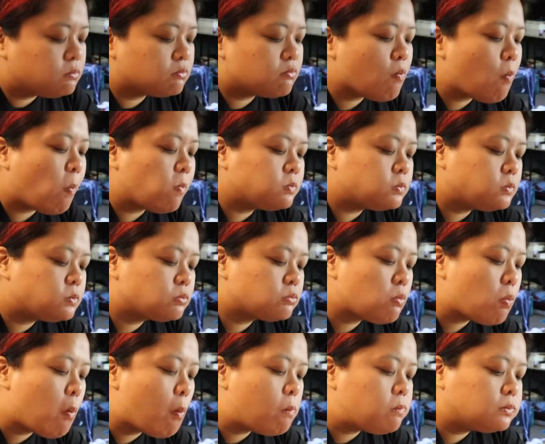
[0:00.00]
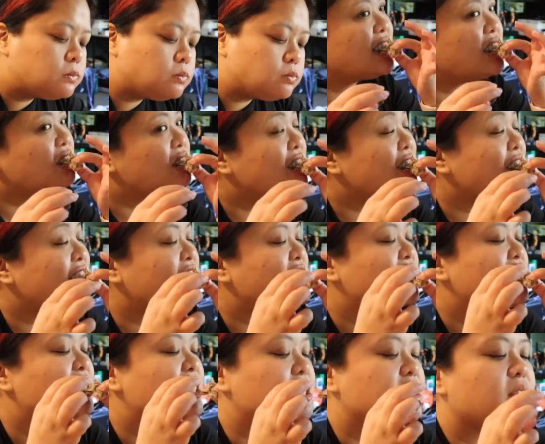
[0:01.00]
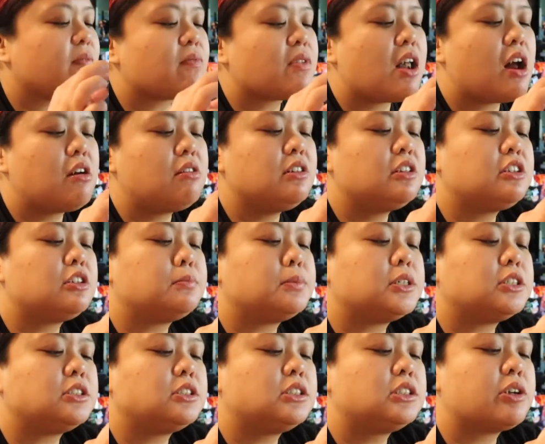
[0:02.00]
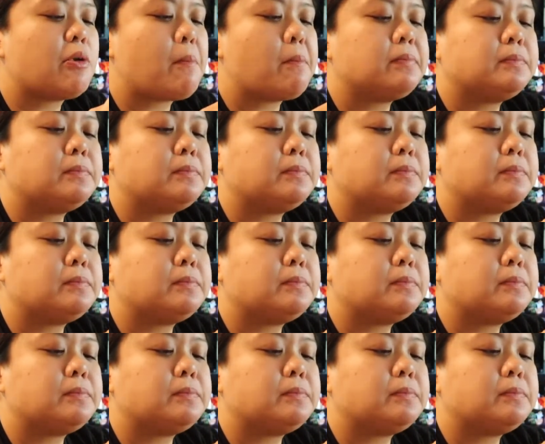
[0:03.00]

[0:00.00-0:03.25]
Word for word: Mmm. Careful when you eat duck. Little bones.